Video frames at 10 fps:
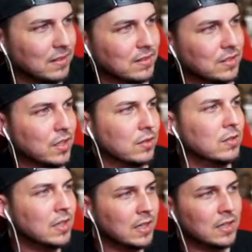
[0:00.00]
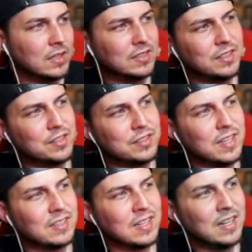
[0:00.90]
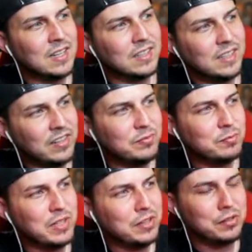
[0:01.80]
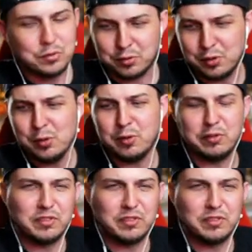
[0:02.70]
So, Sinister says, give me the truth.